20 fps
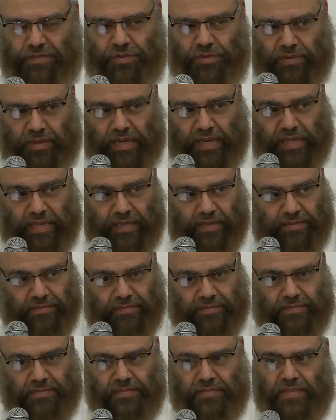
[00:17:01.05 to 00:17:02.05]
have to
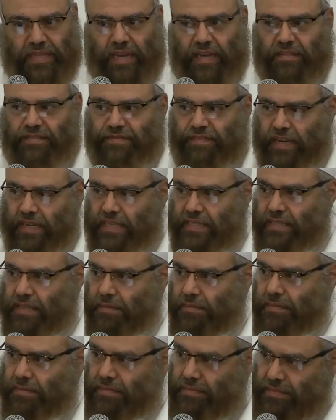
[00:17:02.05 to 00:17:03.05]
really advise
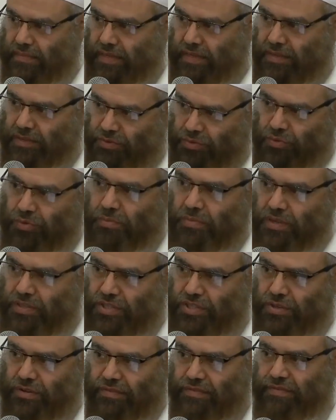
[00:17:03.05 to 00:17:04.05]
them too
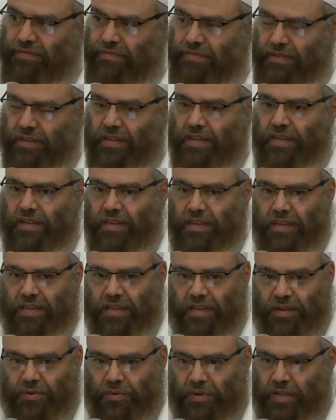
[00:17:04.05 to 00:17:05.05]
much of
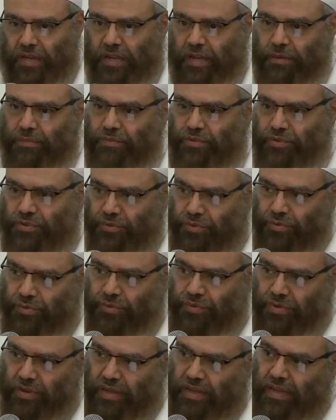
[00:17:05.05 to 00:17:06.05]
when it comes
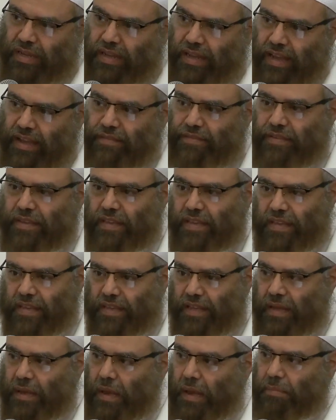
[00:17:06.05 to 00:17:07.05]
to
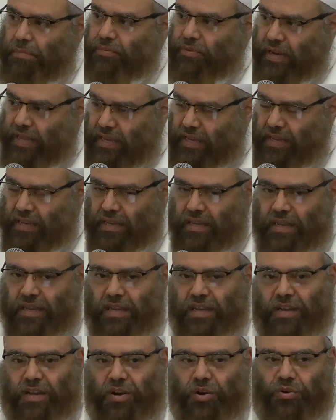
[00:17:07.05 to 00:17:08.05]
having a
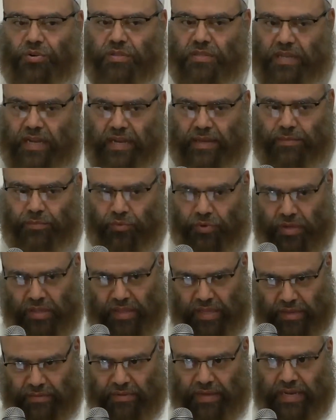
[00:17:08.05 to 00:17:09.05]
break or time
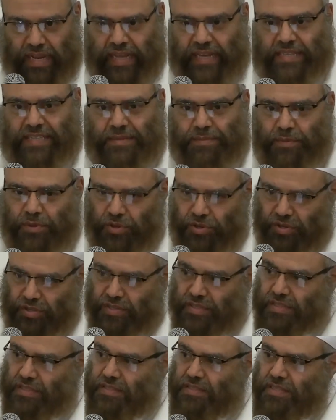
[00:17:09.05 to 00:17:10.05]
where they relax,
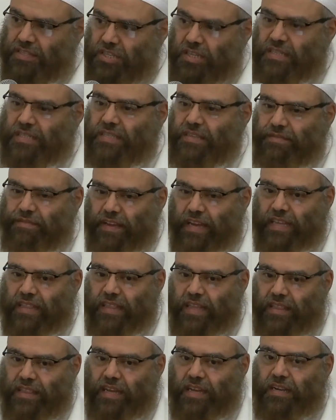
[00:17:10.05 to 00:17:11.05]
because just the
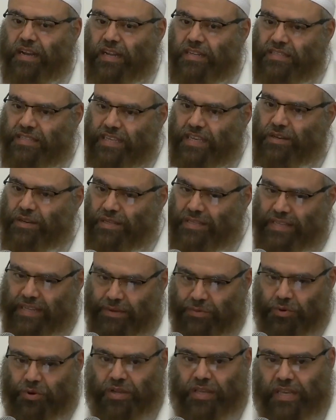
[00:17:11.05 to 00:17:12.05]
fact that they're not
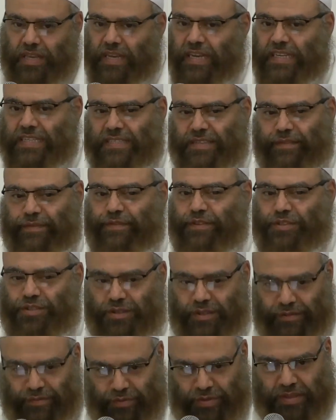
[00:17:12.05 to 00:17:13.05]
seriously working is
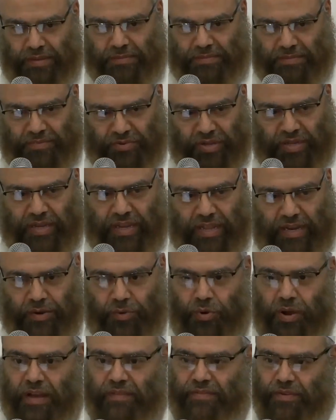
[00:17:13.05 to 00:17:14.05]
sufficient for them, right?
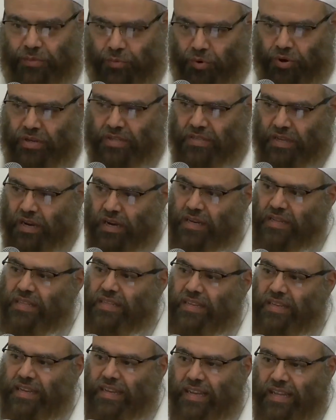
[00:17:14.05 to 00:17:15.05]
And whoever works
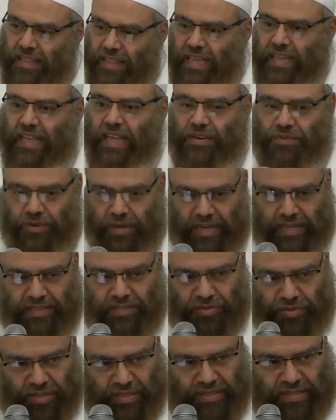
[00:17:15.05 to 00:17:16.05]
hard, they can
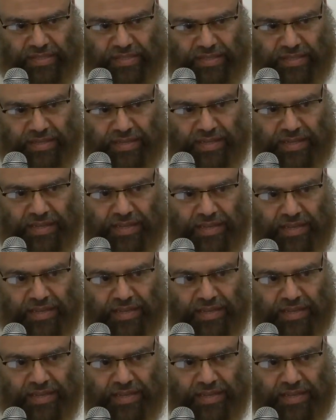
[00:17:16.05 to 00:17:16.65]
relate to this.